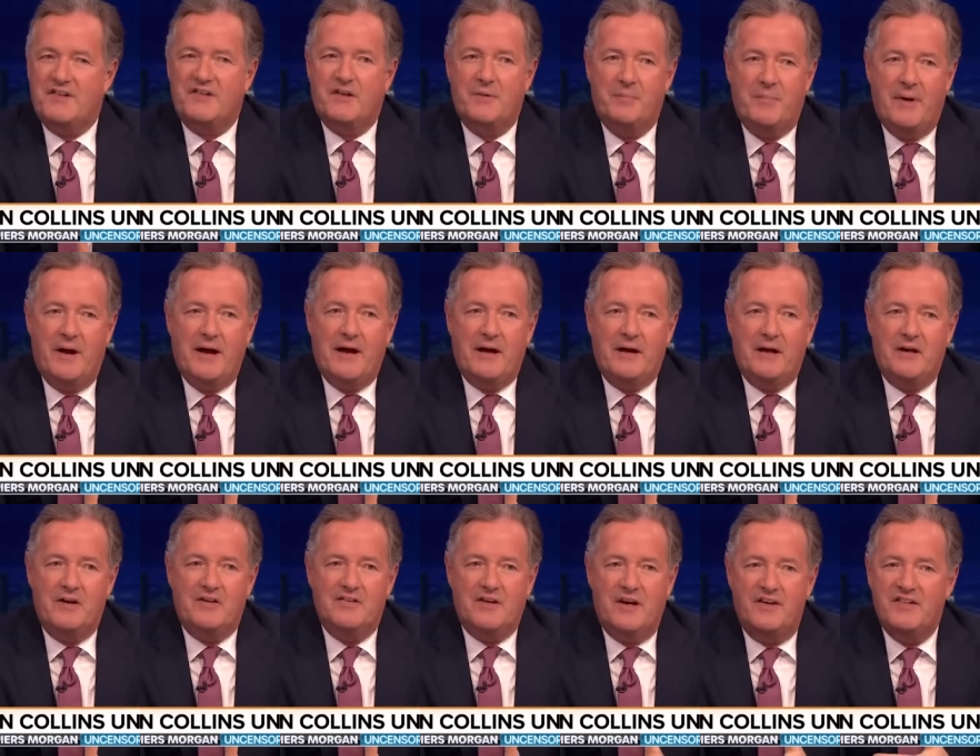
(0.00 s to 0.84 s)
debate,
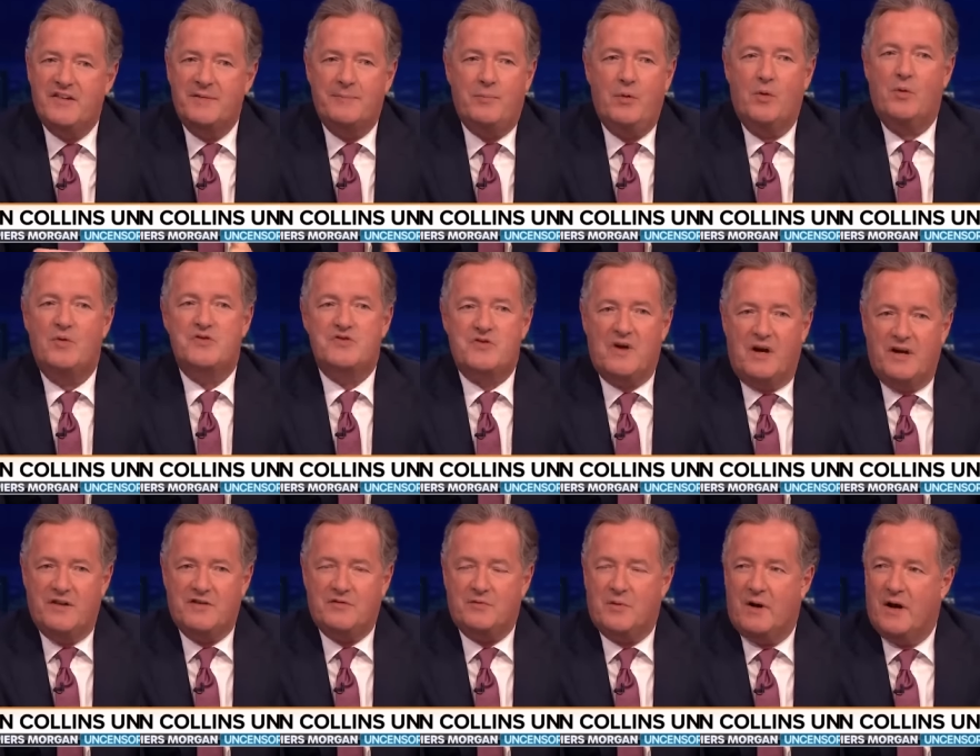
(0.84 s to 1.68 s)
because I support
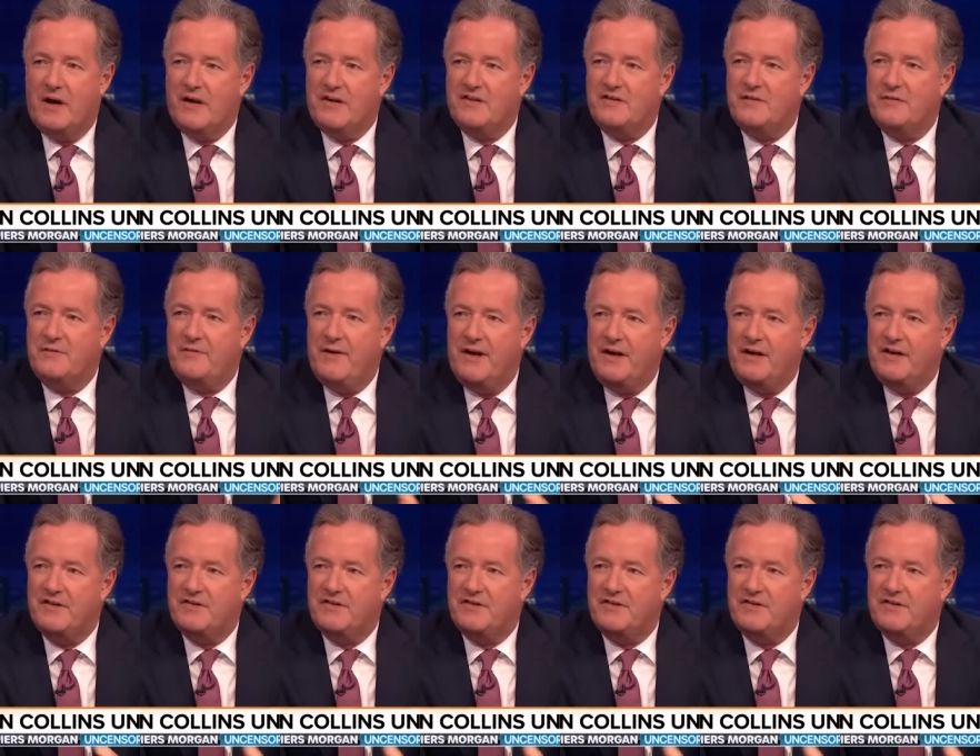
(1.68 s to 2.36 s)
trans rights, to fairness